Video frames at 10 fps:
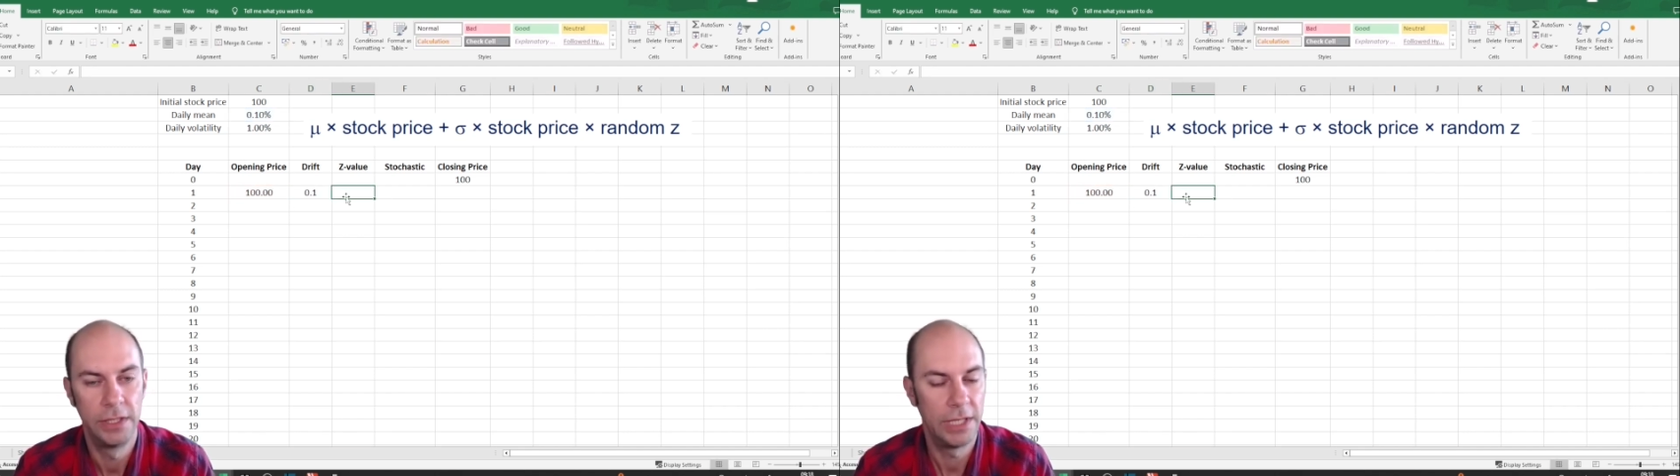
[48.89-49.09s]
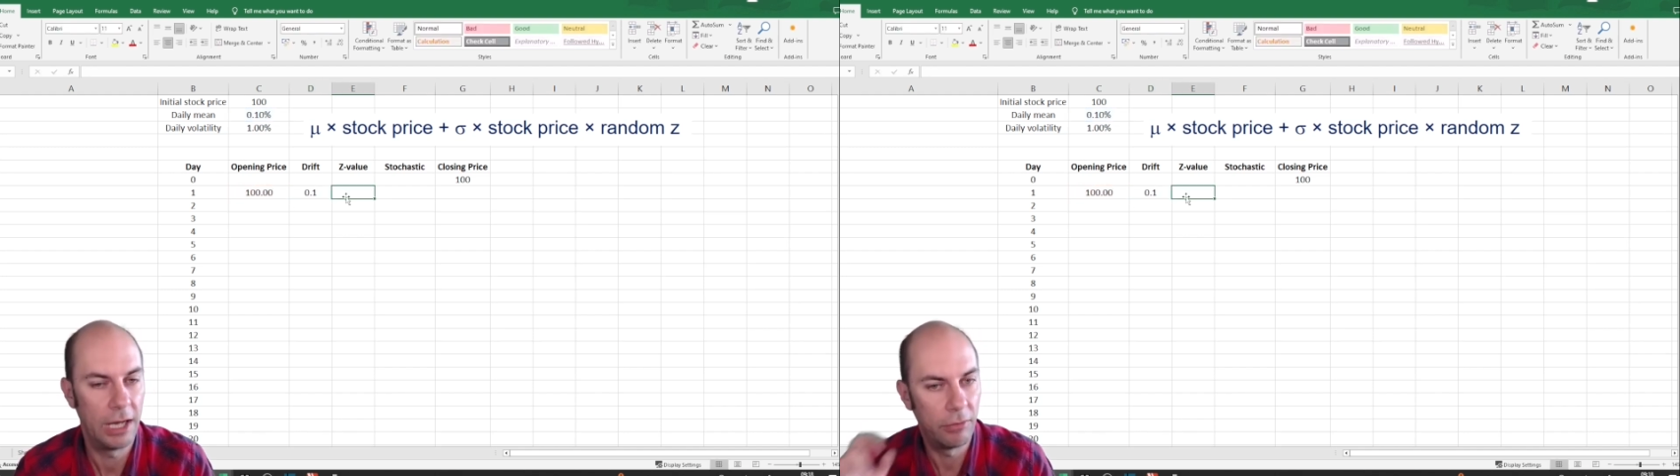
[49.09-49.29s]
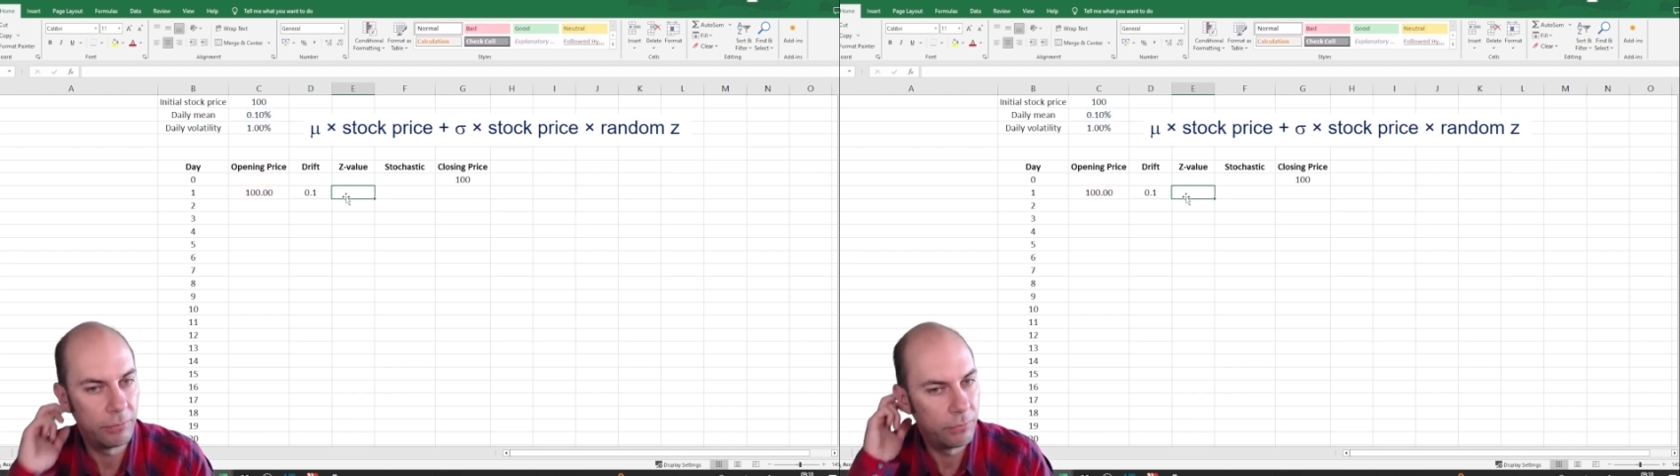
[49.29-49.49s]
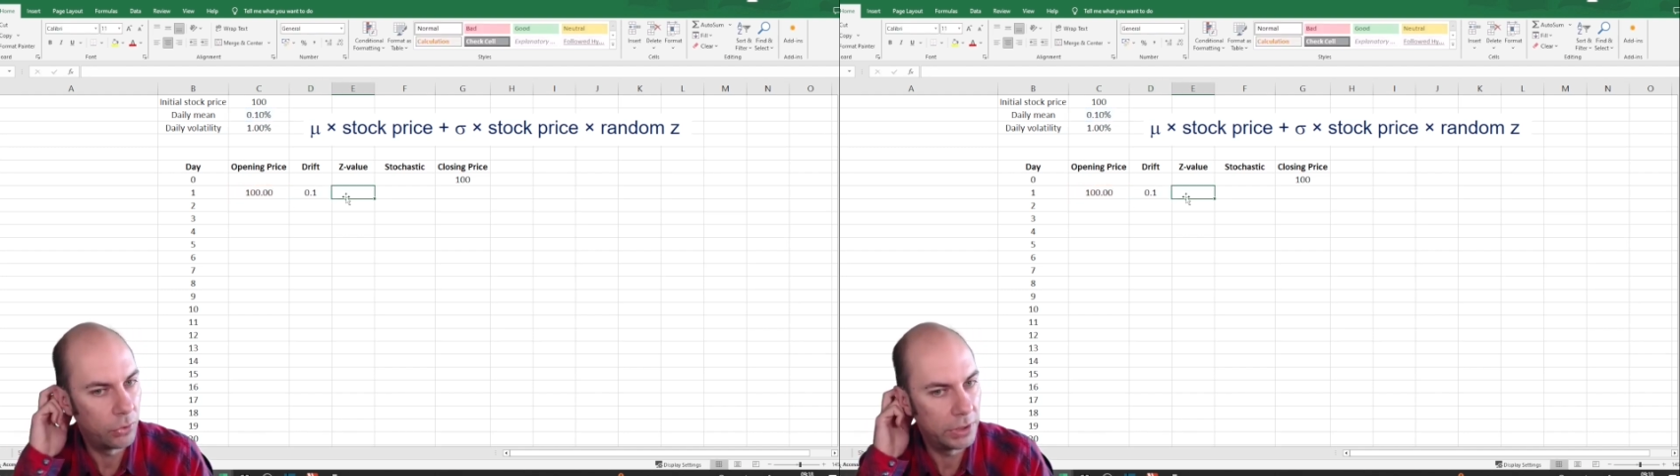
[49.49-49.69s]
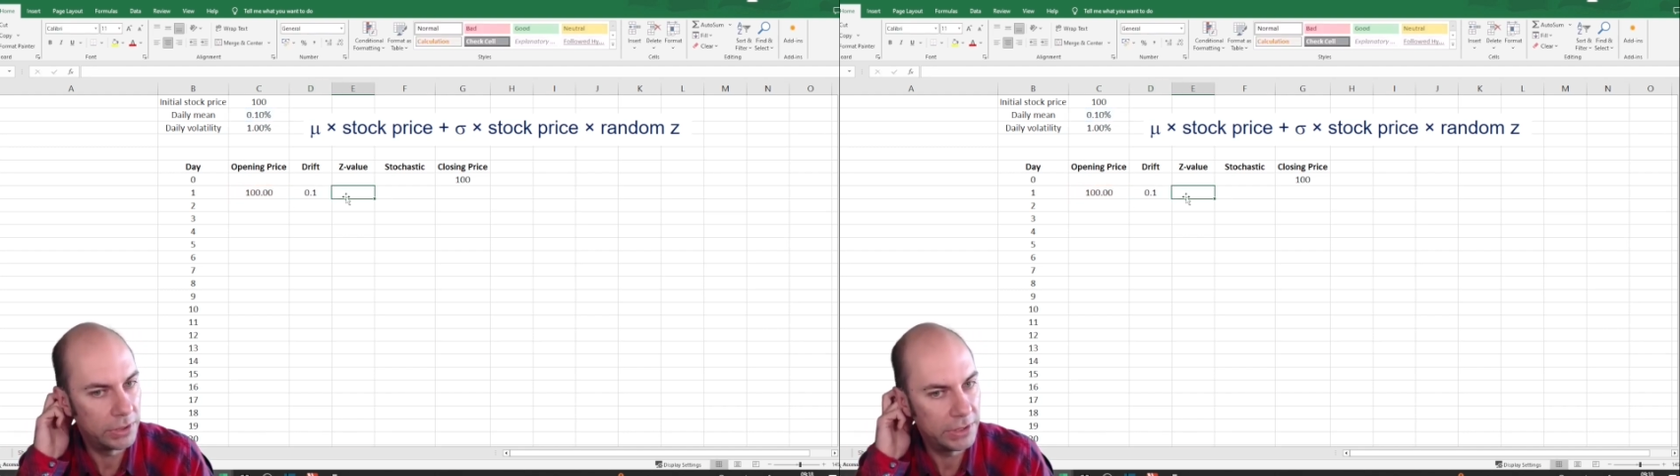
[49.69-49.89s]
Now,
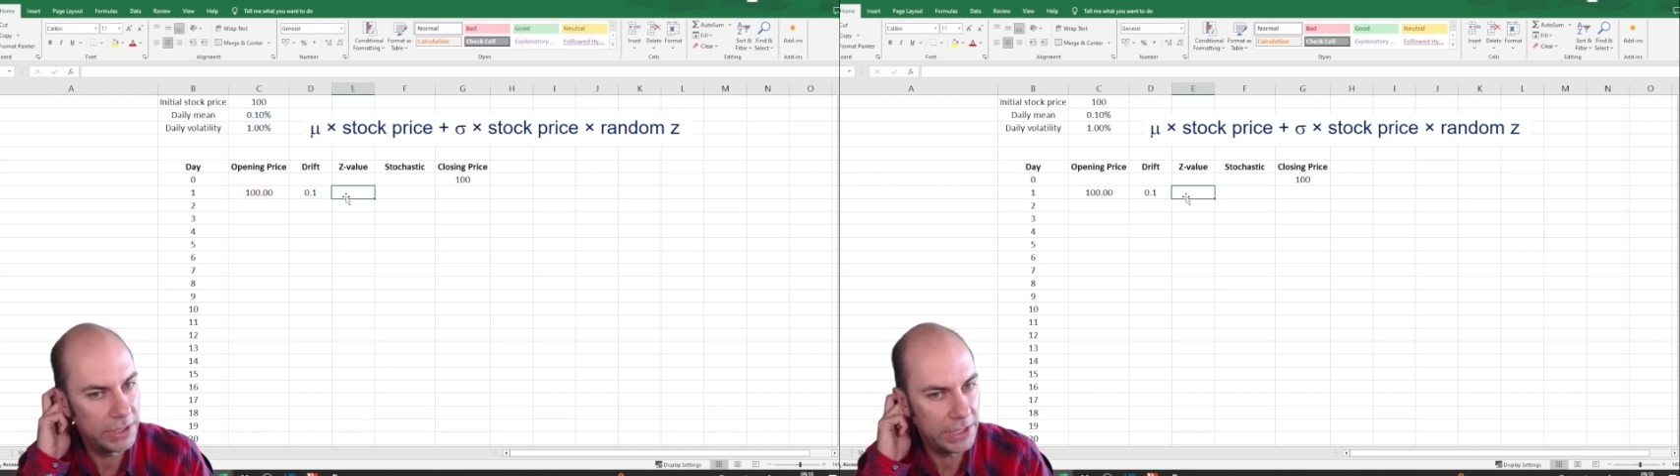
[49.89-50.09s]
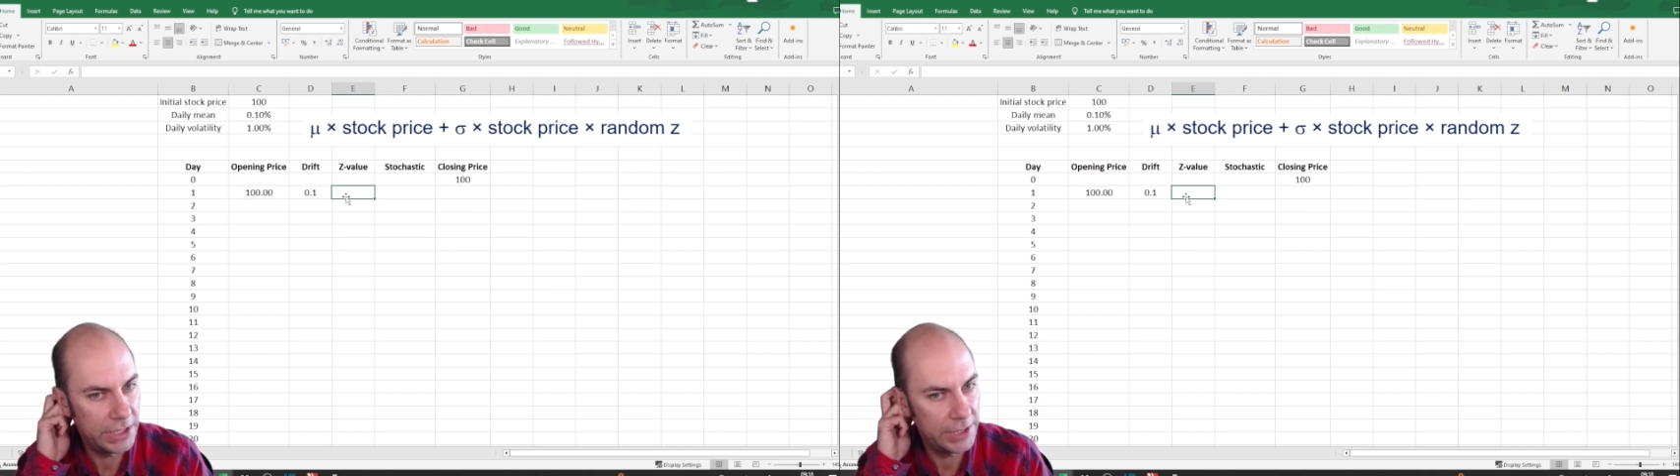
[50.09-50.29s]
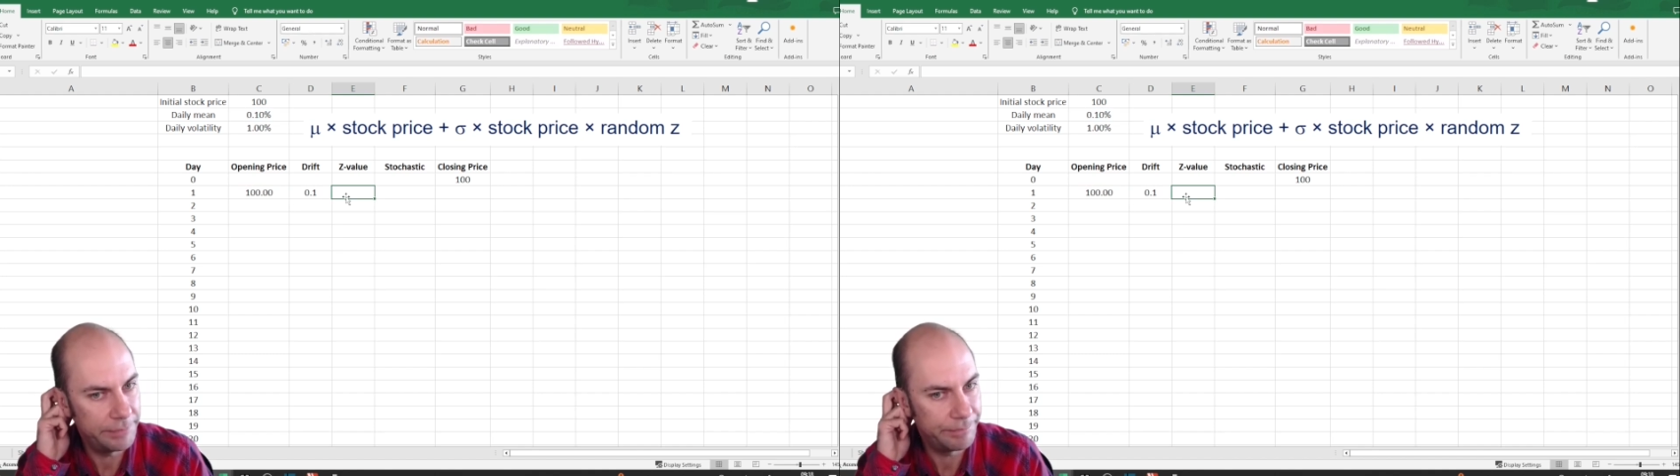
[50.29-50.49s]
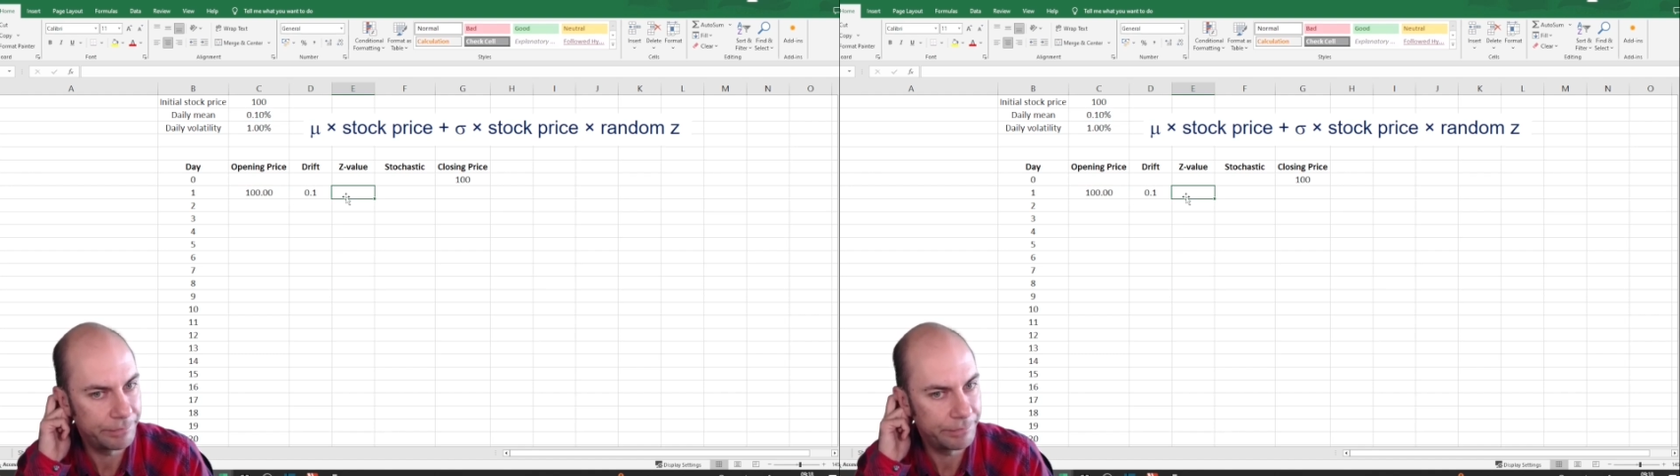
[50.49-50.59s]
for the